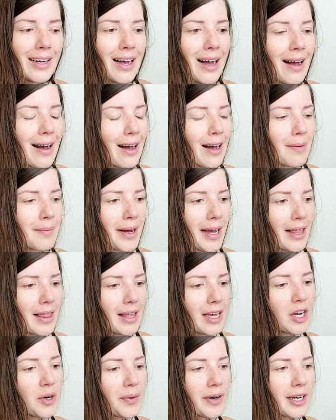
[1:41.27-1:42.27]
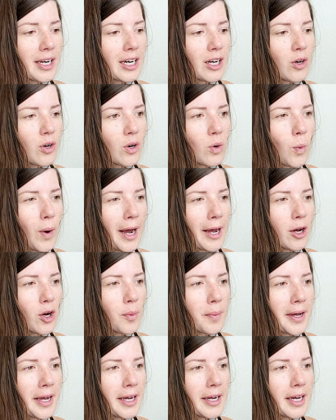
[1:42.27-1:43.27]
I think we're going to go to
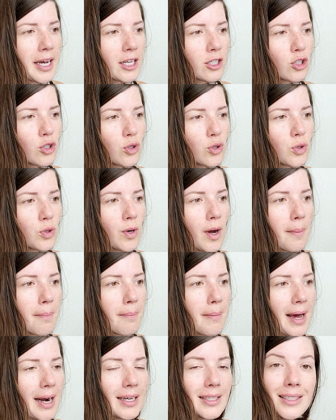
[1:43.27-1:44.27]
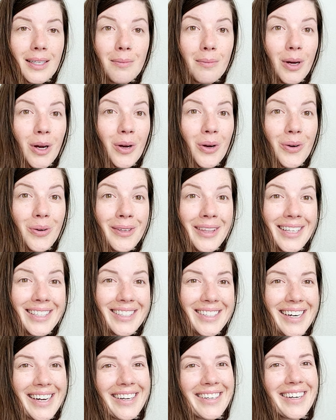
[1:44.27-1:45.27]
Wyoming to Medicine Bow.
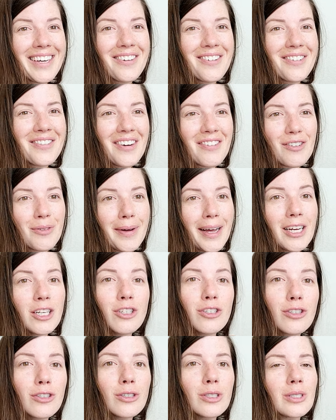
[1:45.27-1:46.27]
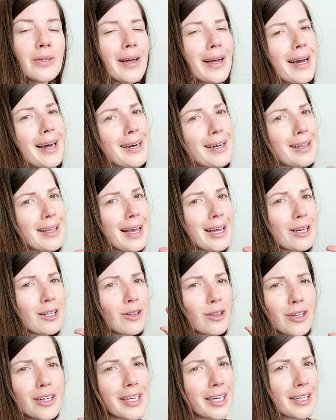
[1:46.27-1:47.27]
That's an area we've never been to, so I gotta like
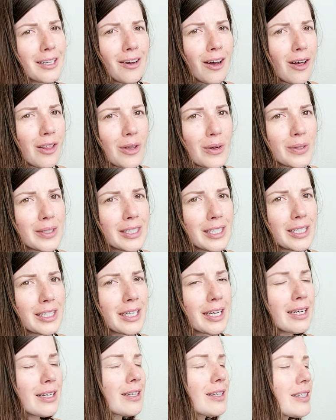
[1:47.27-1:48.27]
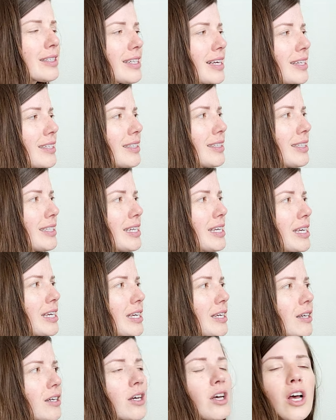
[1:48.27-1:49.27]
look into all those details and
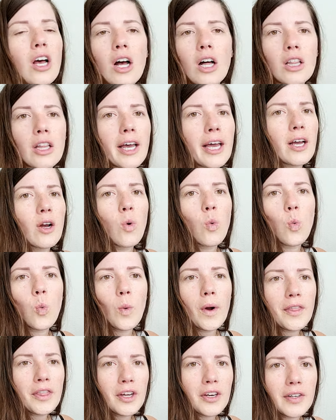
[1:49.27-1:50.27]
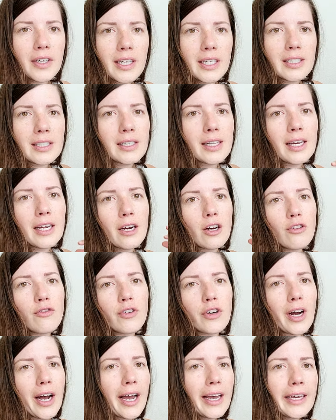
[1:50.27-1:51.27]
see like what there is there
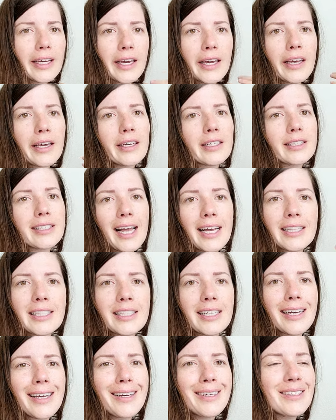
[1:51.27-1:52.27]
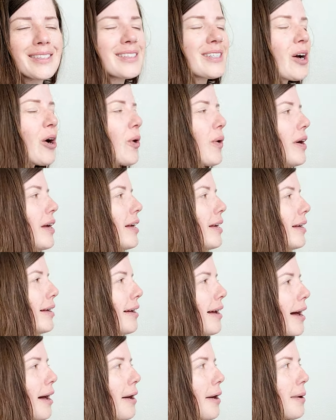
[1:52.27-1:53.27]
for hiking and sightseeing. So
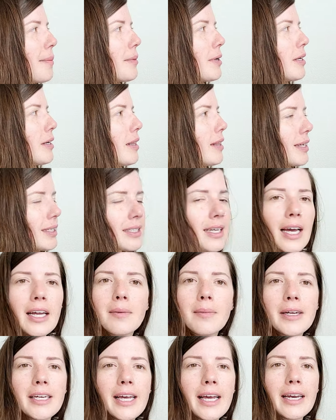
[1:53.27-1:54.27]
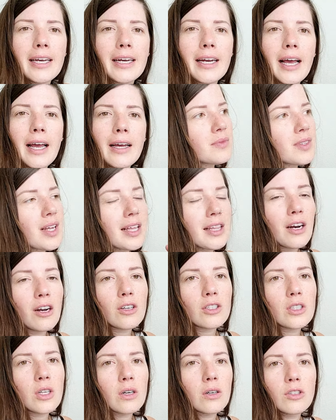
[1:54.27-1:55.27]
that's kind of my day today, and then
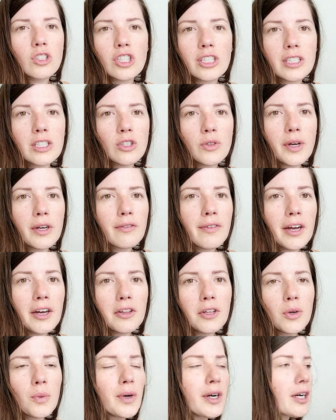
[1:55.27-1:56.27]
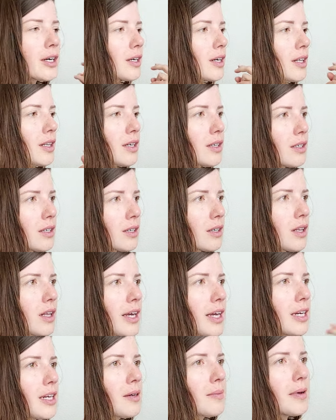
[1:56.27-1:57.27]
also just doing regular work,
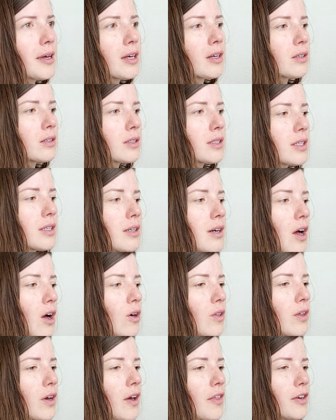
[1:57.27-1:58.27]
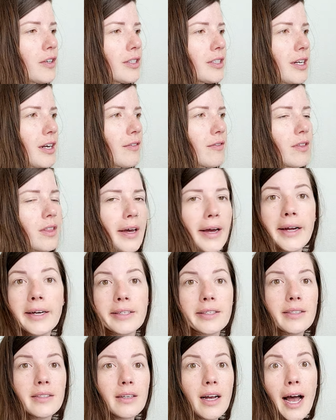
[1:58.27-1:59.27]
client emails, and all the other stuff
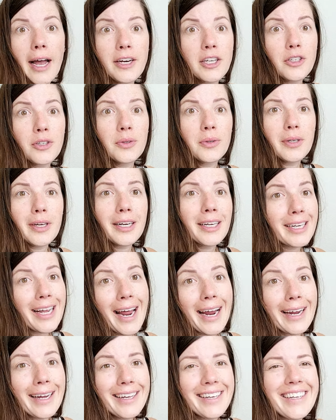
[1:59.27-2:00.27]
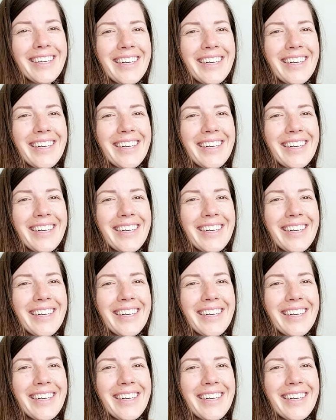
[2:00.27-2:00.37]
that I do in a day.